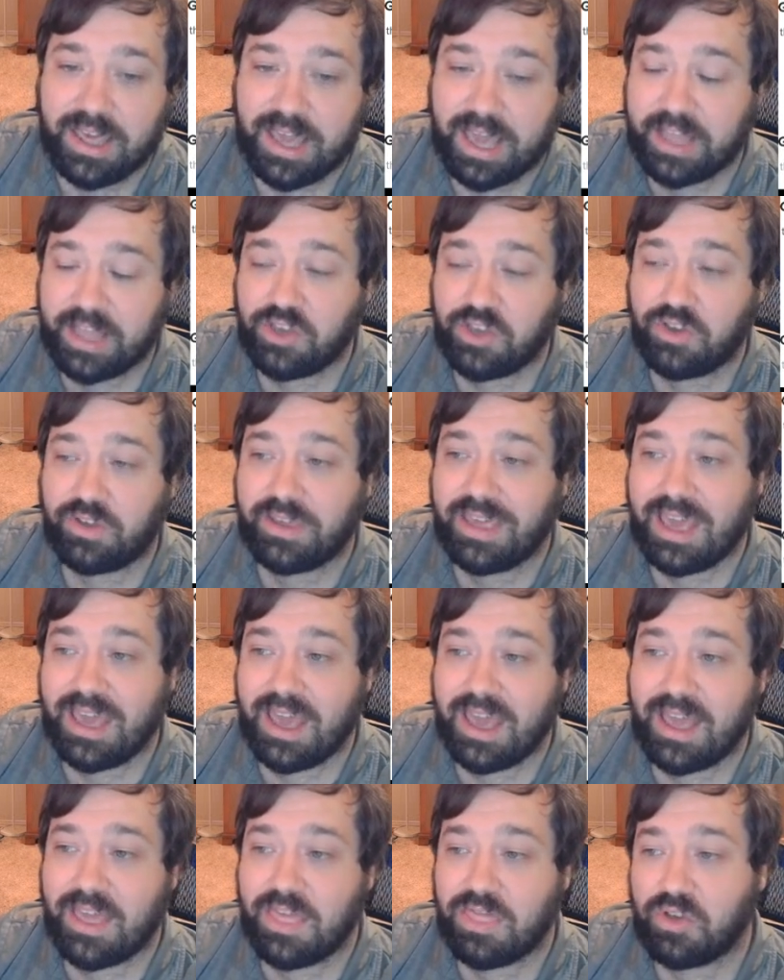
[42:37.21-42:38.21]
and you'll
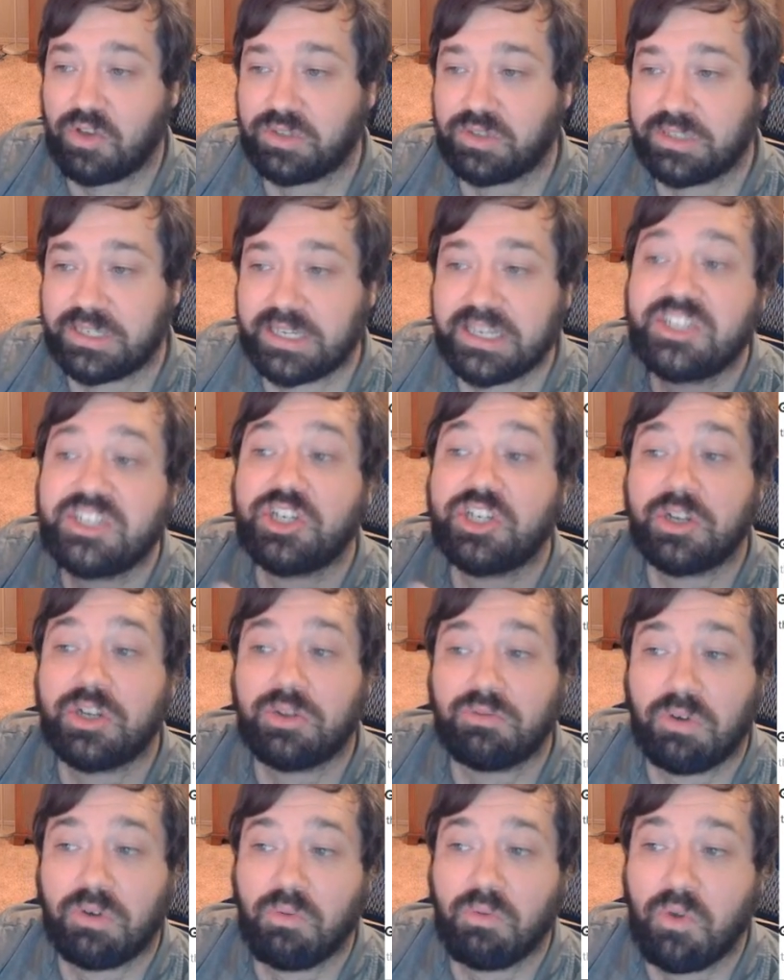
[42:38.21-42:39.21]
get those digital
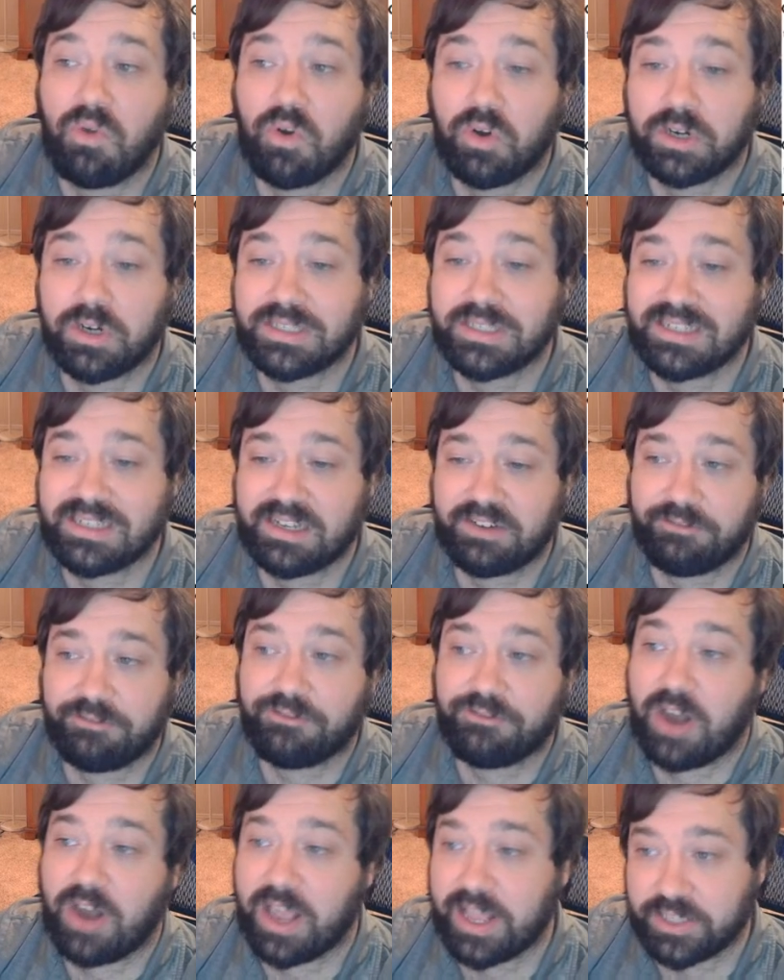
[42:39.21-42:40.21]
rewards in
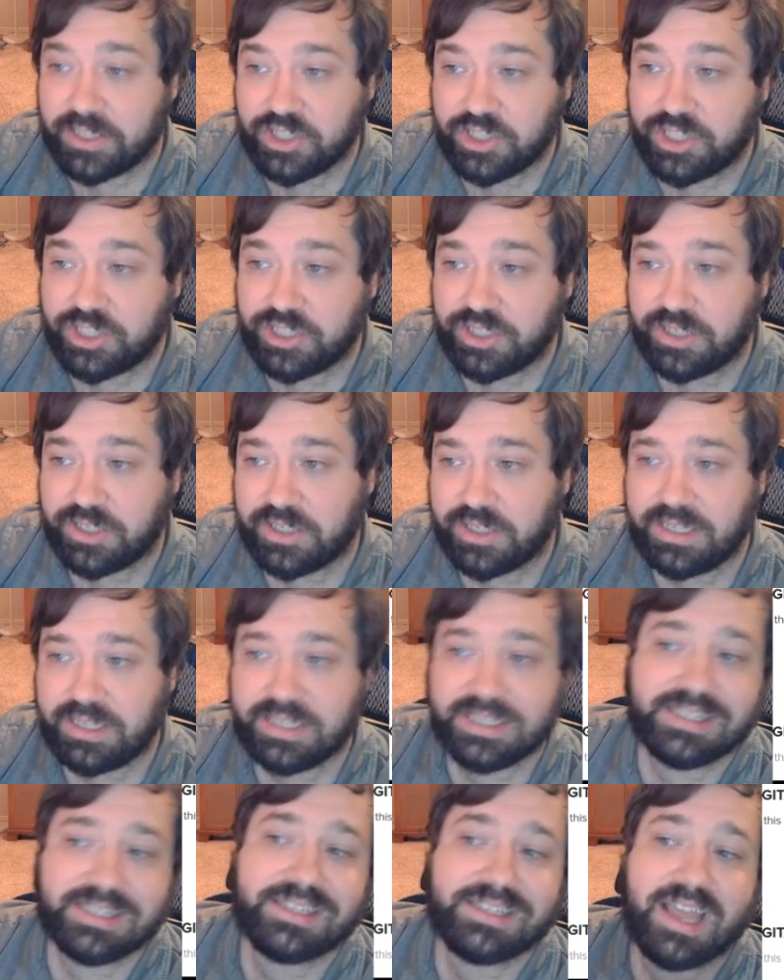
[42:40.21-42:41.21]
French
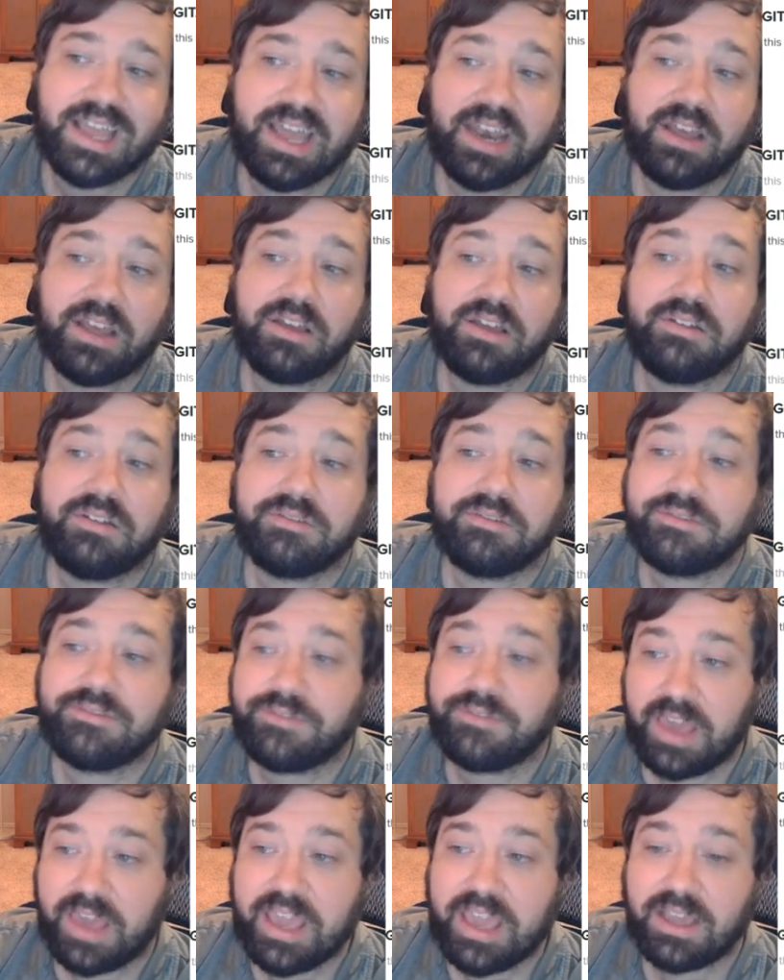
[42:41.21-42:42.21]
instead
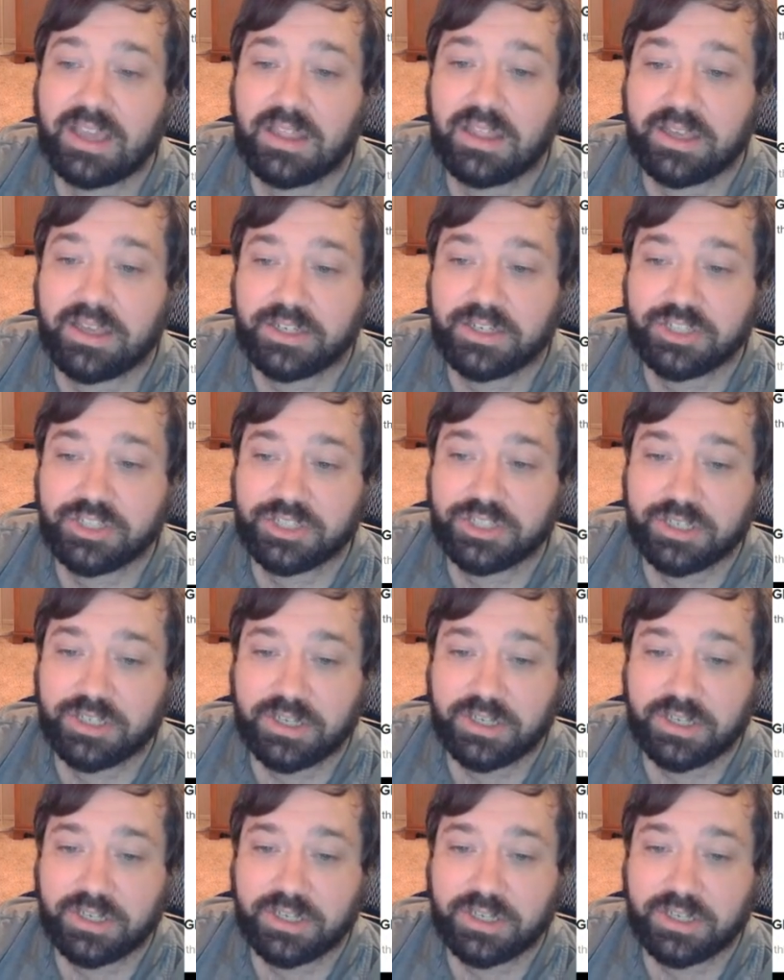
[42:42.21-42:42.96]
of English.